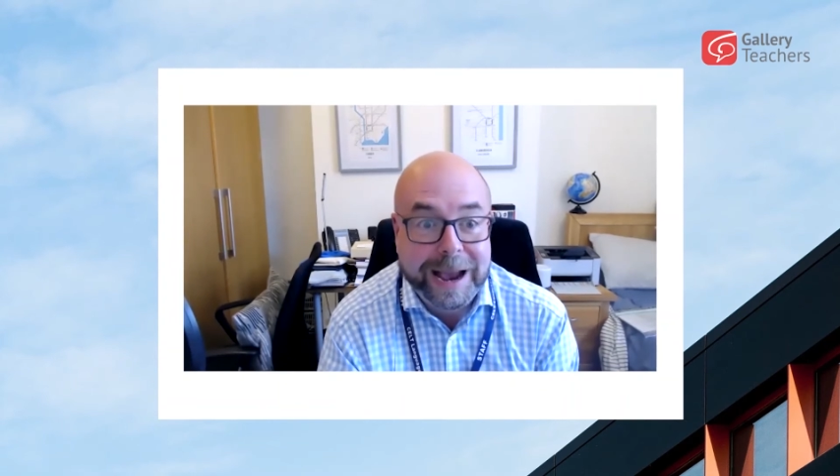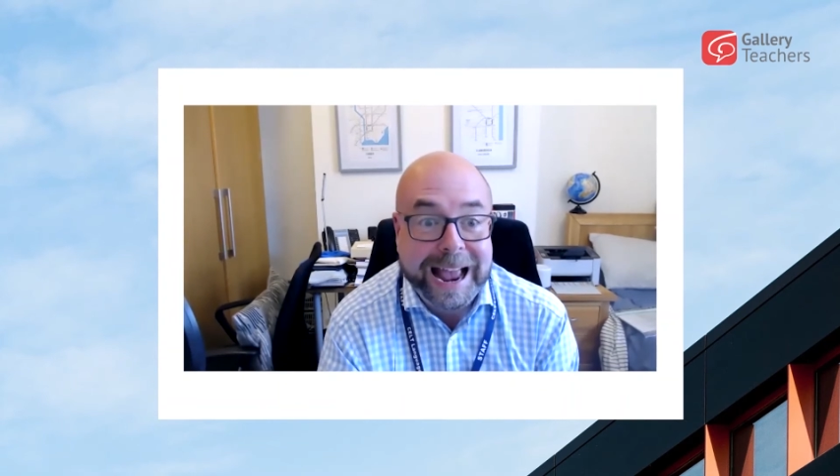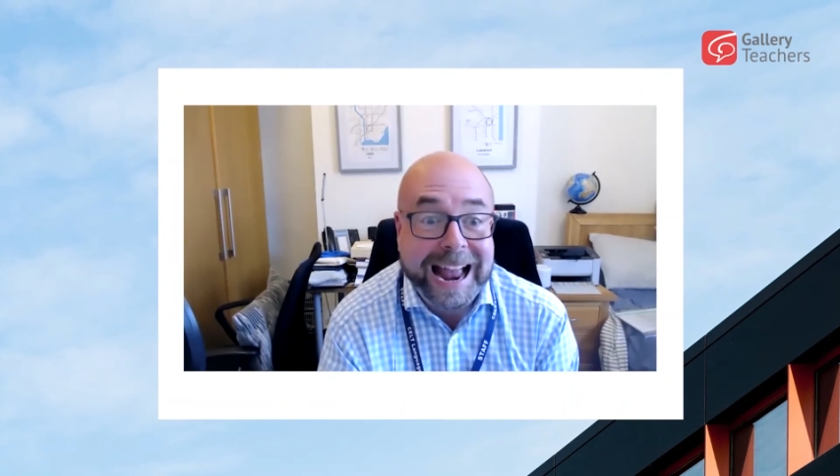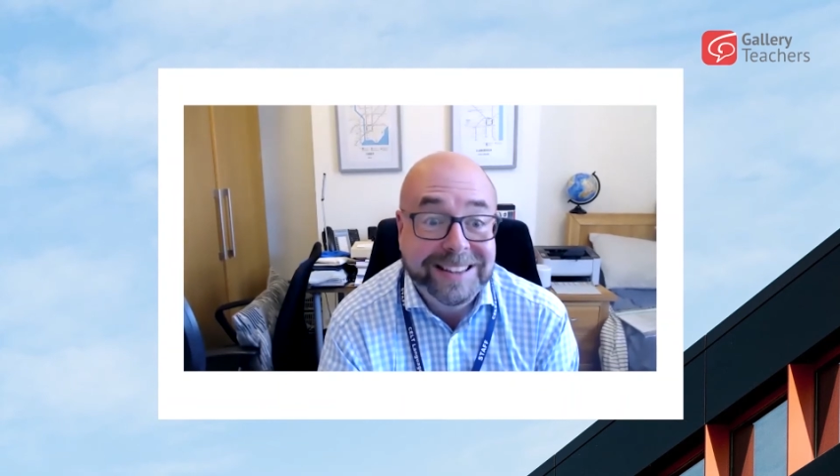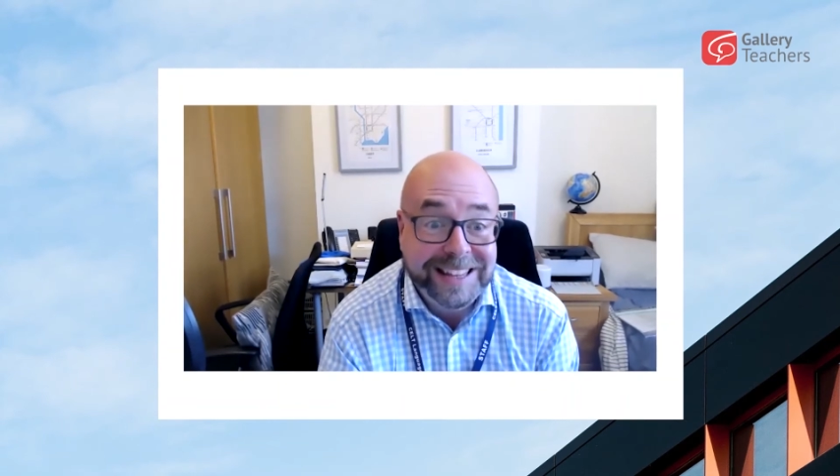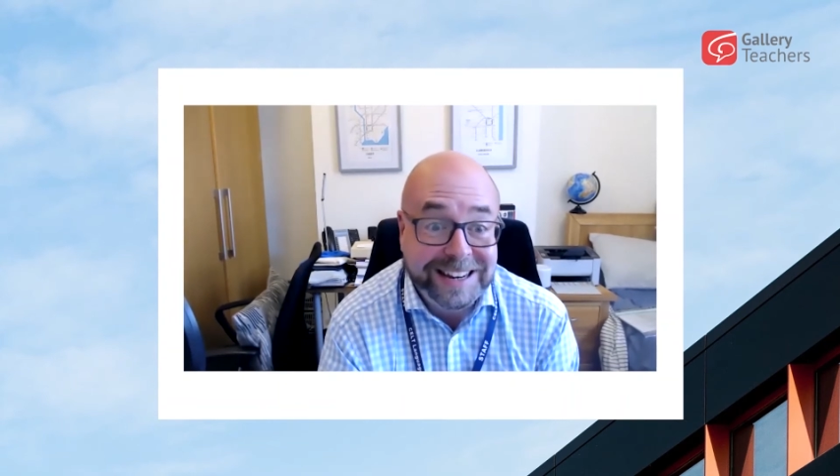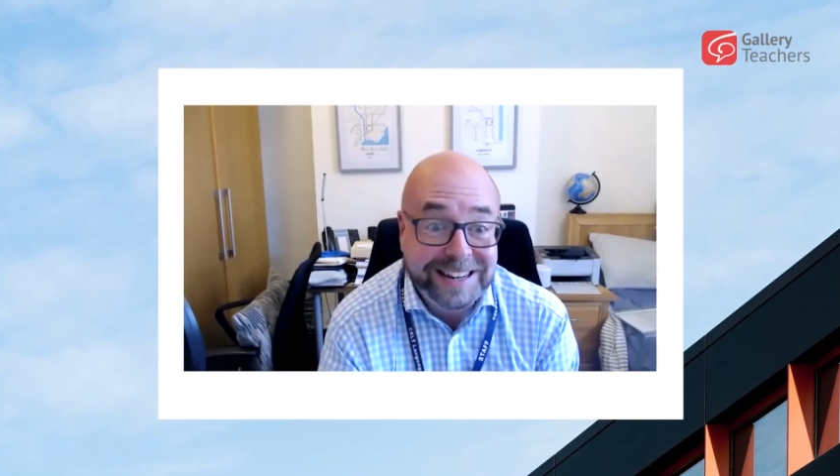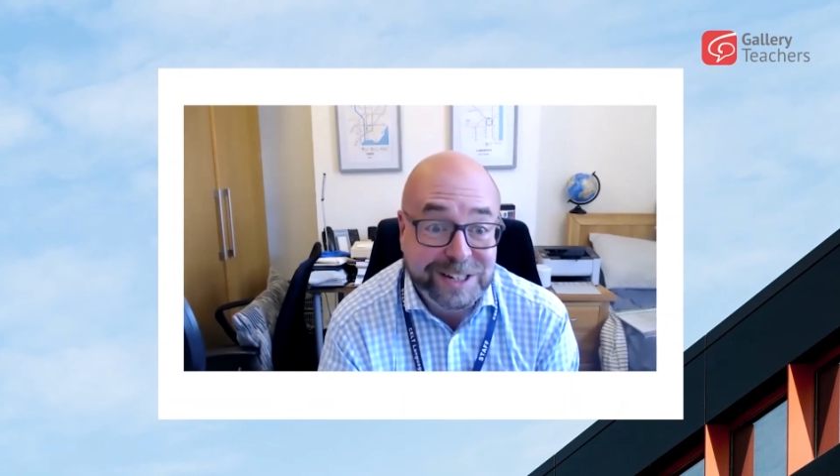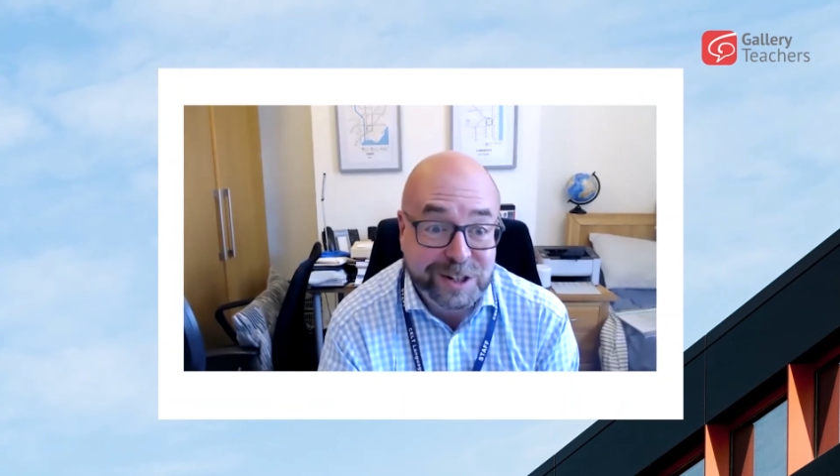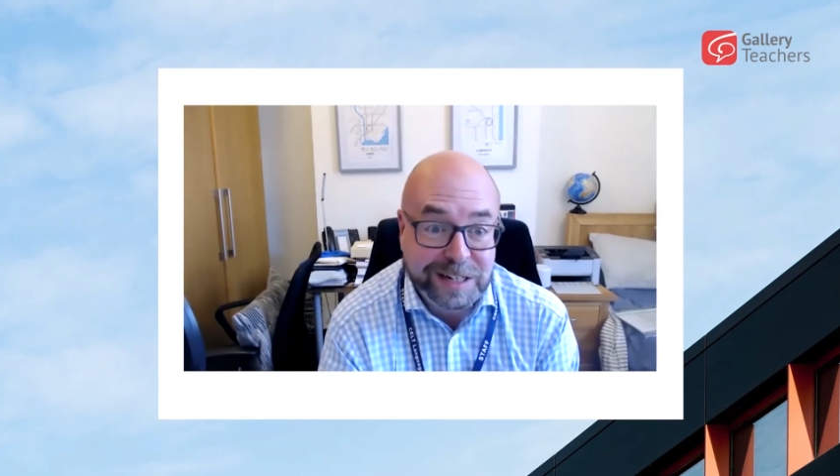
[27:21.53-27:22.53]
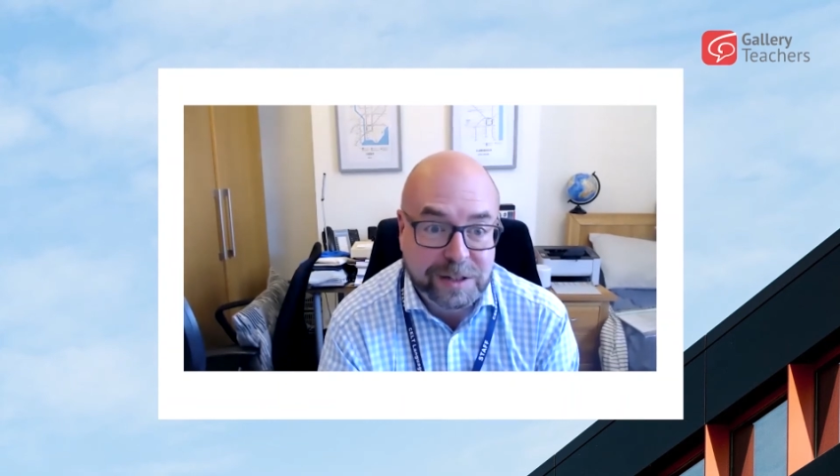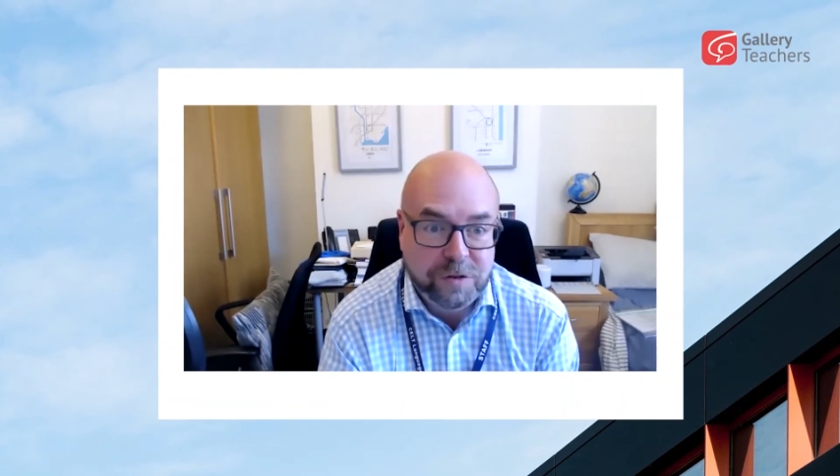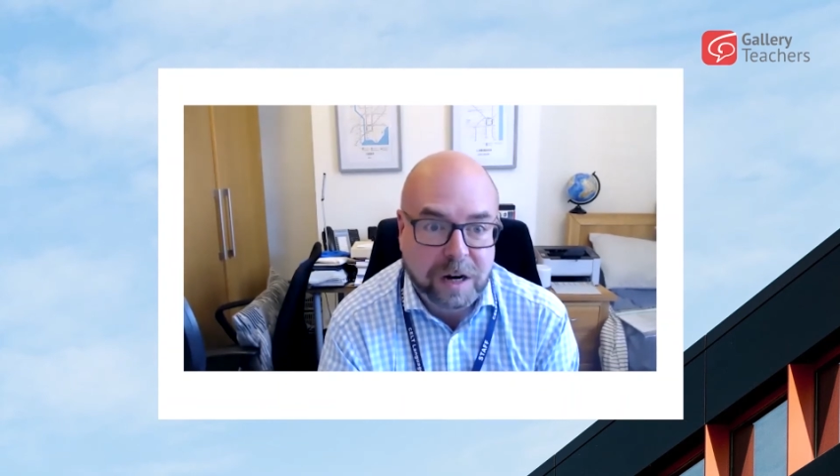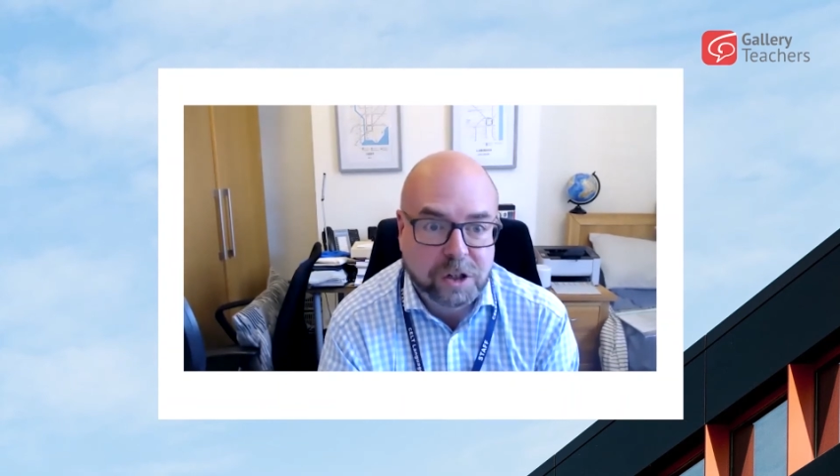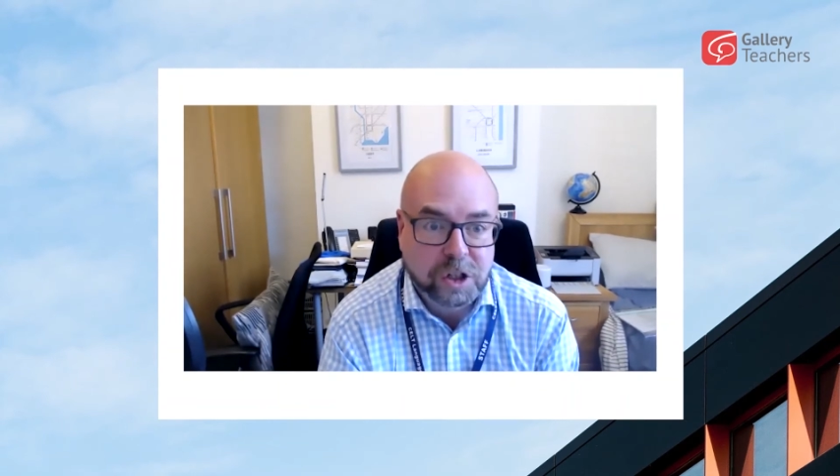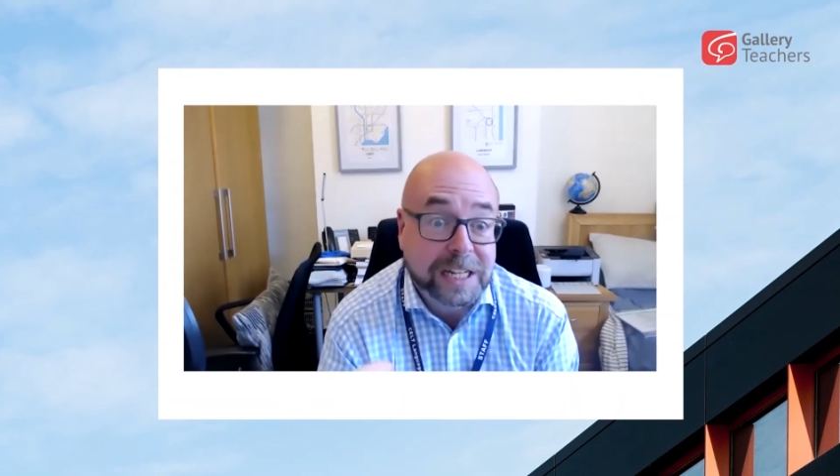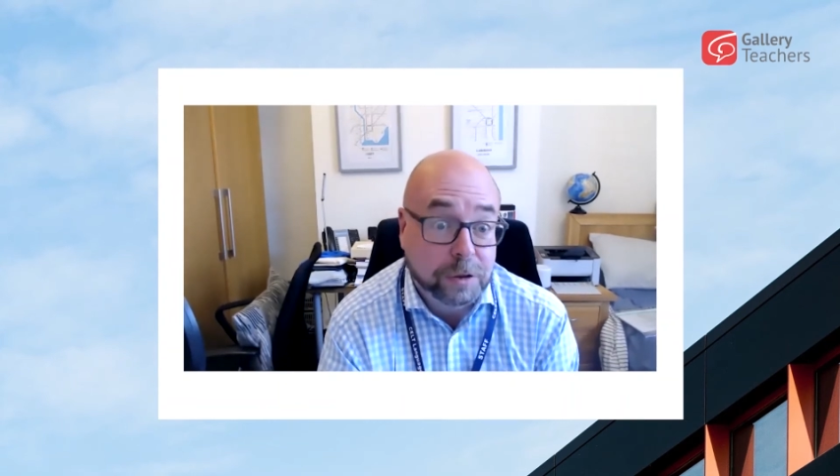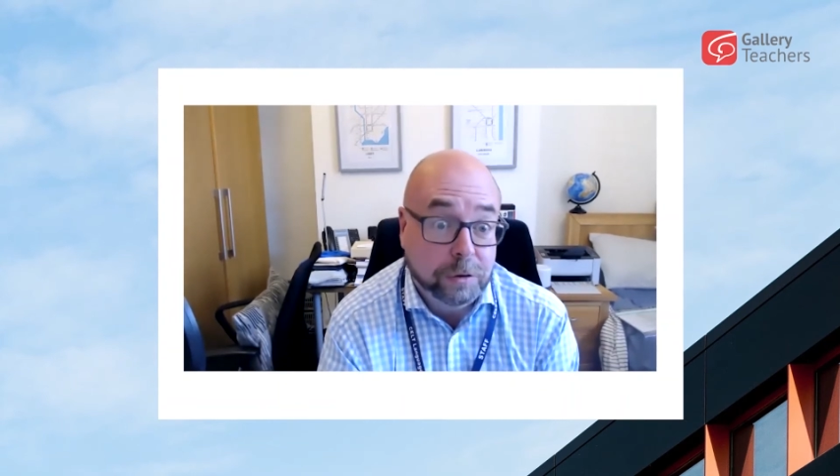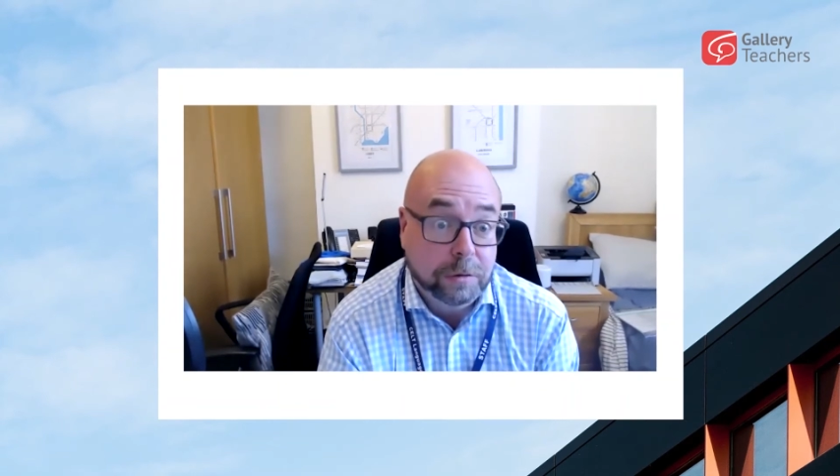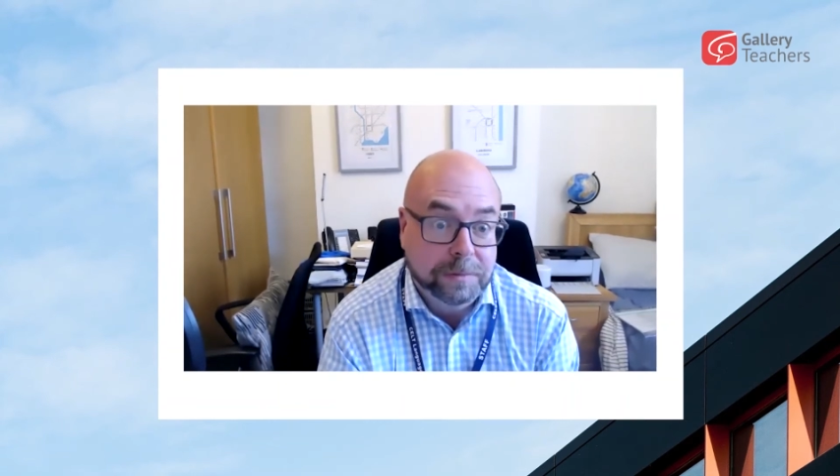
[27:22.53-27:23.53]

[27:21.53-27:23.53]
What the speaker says: and the initial instruction is all.